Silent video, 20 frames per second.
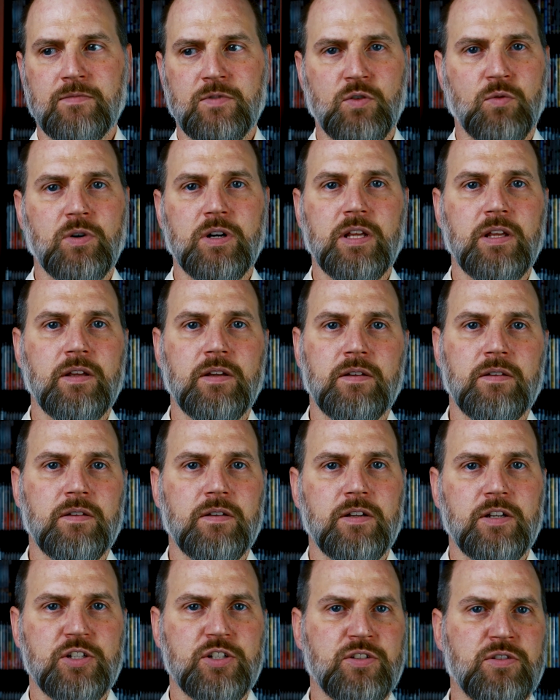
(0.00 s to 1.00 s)

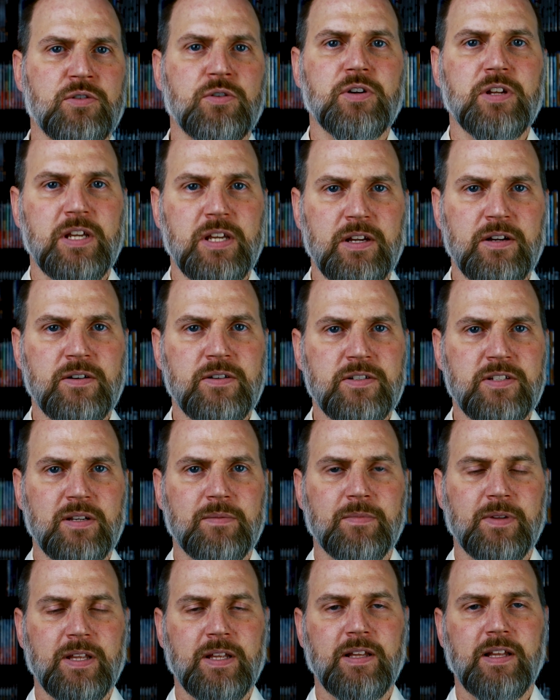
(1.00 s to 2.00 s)
20-ish, 30 years,
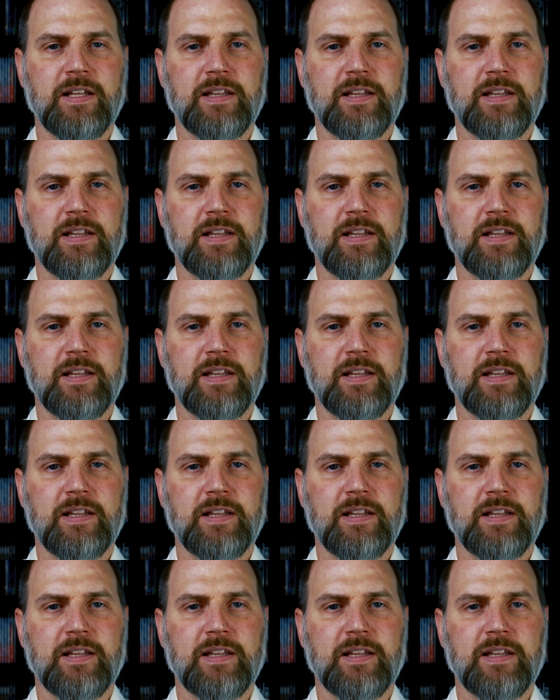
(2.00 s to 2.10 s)
something